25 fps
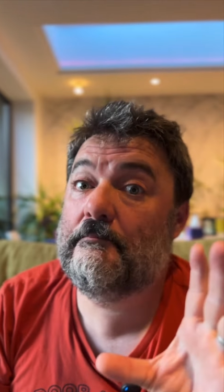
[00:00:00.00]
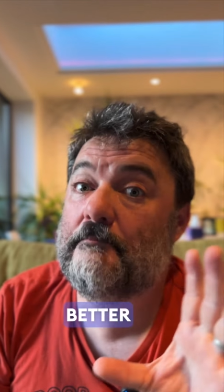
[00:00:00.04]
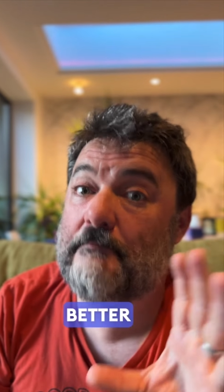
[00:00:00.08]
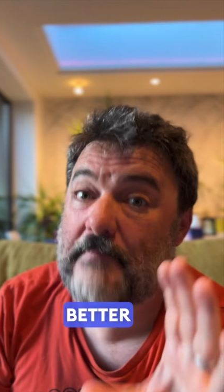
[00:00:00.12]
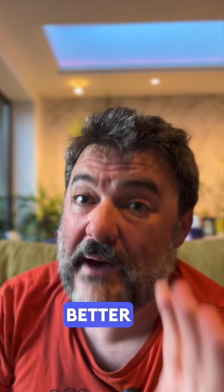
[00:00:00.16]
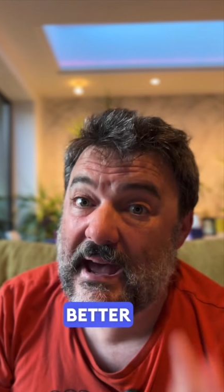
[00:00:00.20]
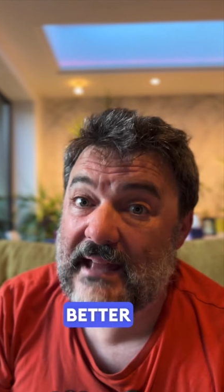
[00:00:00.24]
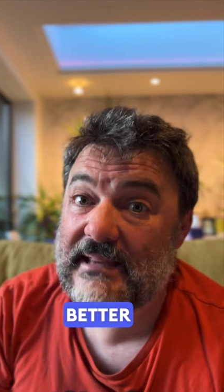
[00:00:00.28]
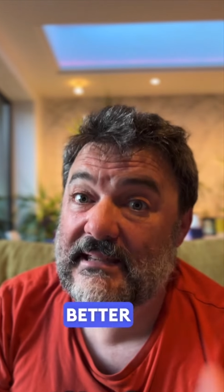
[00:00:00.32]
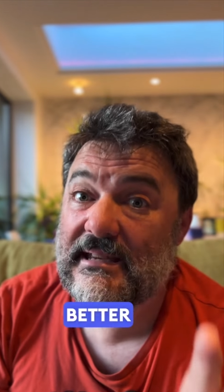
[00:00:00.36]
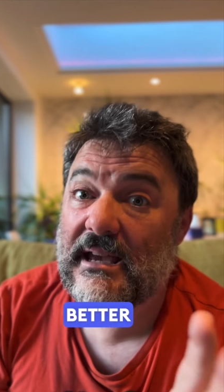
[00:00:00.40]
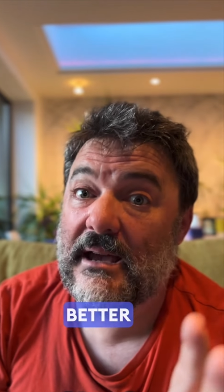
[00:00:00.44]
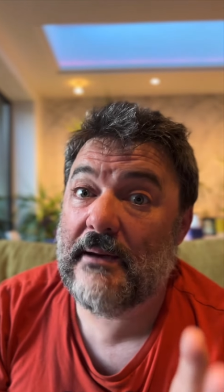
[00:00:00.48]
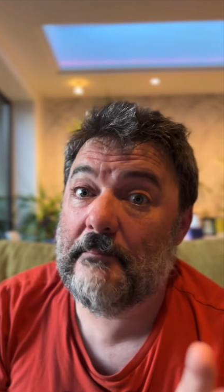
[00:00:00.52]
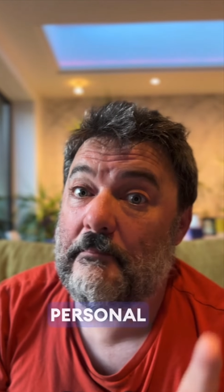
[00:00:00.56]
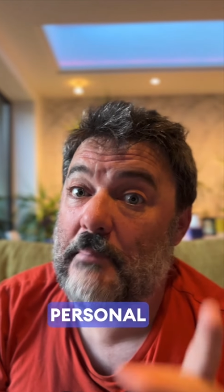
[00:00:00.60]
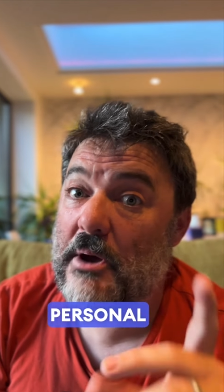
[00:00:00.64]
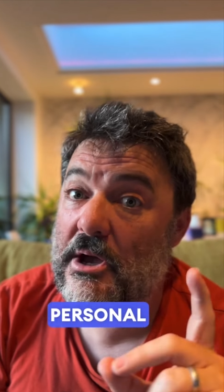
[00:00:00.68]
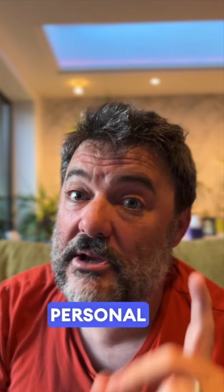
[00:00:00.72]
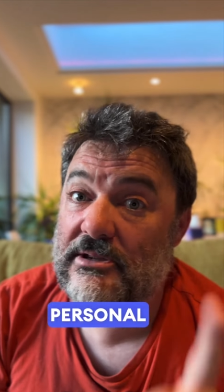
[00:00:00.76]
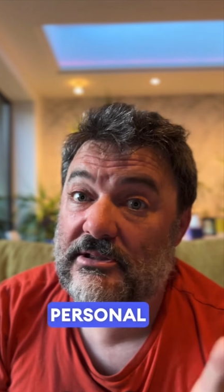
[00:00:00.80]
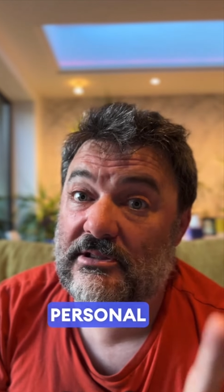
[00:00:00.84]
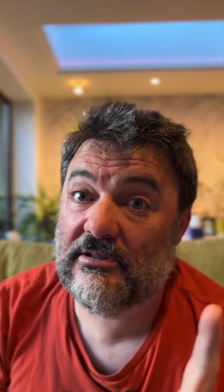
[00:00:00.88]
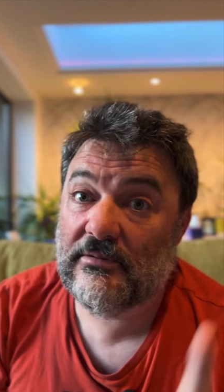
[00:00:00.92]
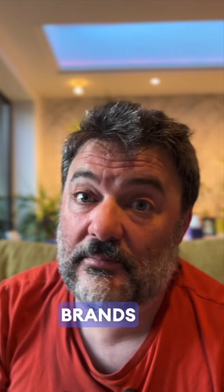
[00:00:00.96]
better
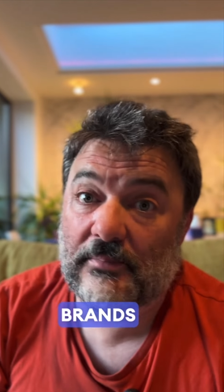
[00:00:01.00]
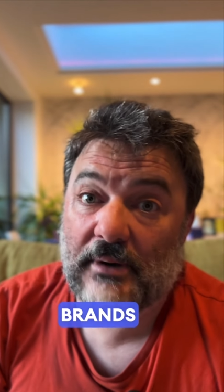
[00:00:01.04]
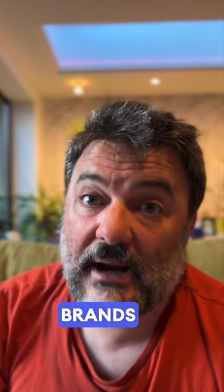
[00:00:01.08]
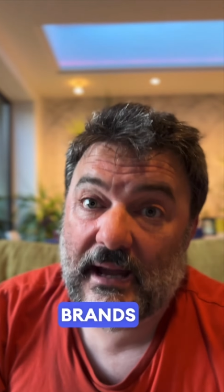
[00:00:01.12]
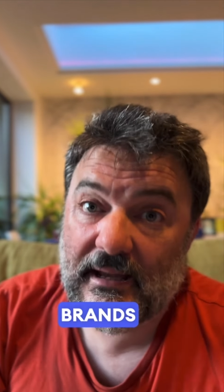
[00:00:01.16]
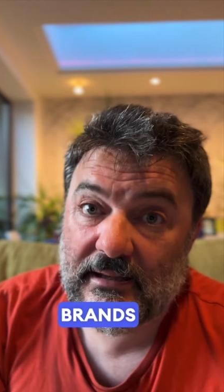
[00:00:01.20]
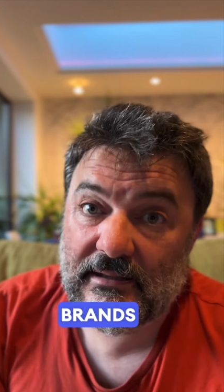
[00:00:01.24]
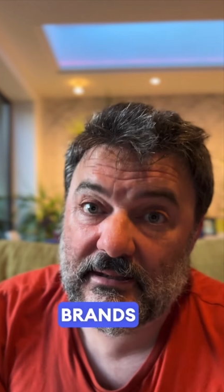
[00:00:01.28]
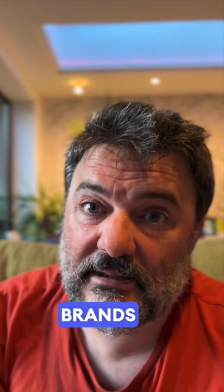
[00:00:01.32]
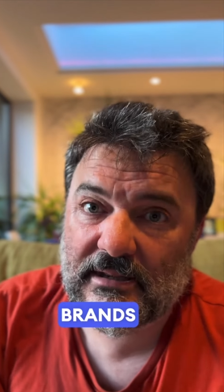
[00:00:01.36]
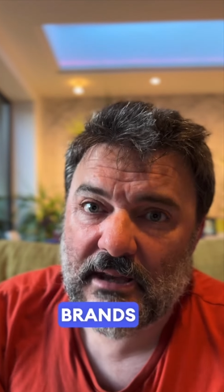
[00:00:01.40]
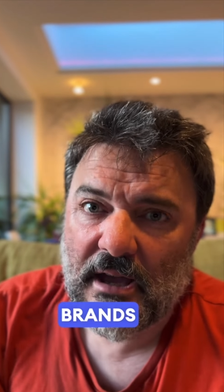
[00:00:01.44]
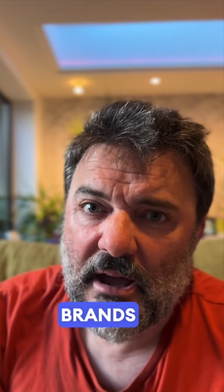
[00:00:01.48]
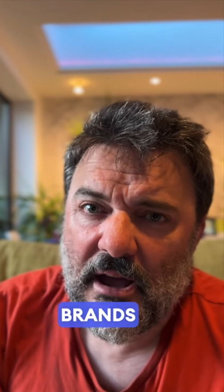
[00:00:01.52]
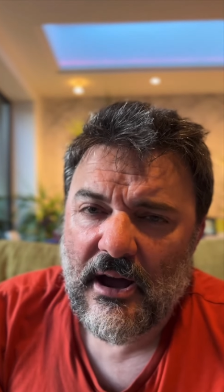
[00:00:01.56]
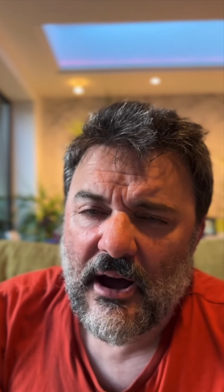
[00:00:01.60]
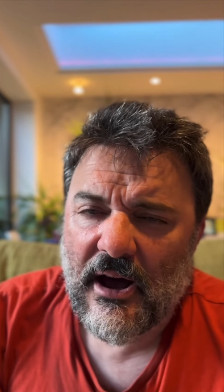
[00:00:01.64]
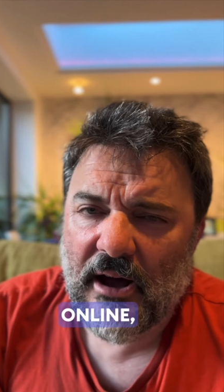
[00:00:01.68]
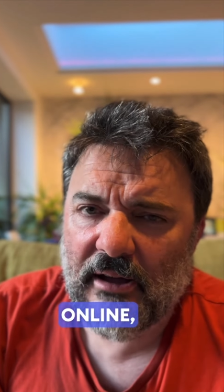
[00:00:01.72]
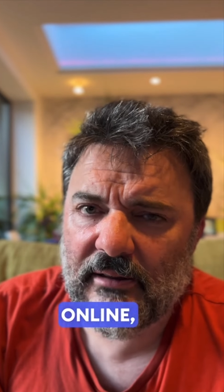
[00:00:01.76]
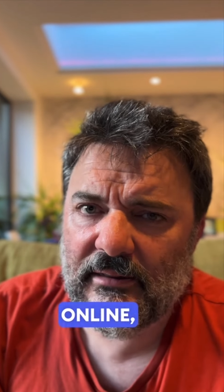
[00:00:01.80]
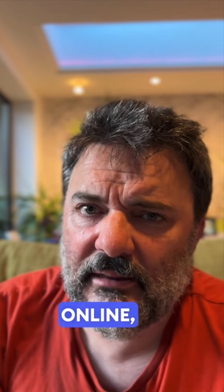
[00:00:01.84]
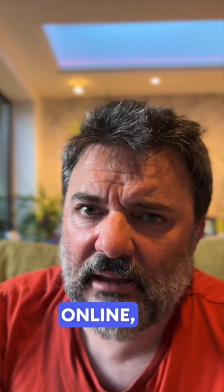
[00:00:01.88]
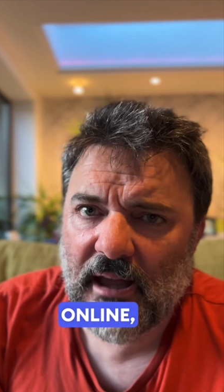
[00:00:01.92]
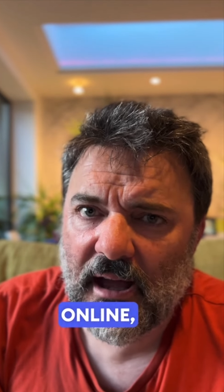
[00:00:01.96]
personal brands
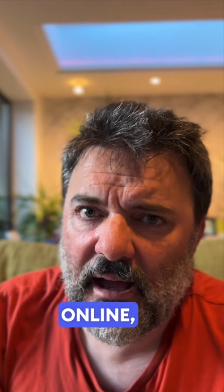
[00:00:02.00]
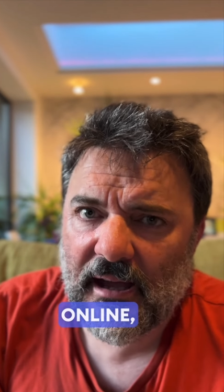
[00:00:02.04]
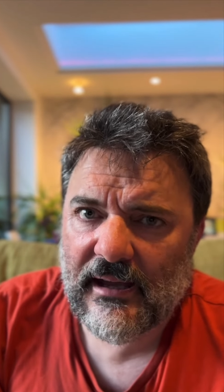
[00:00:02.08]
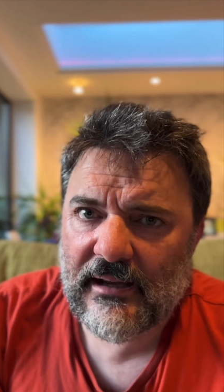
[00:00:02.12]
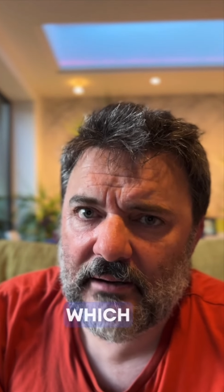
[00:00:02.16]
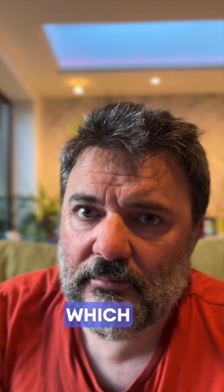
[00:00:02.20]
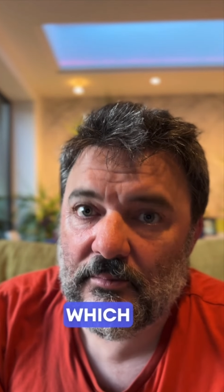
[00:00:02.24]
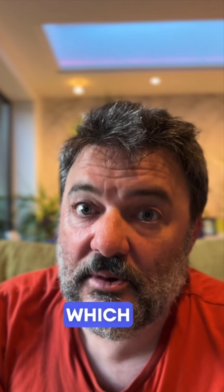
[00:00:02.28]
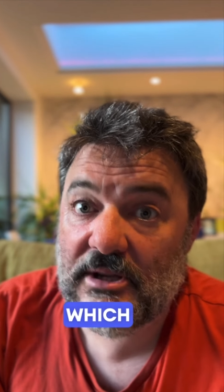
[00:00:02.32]
online,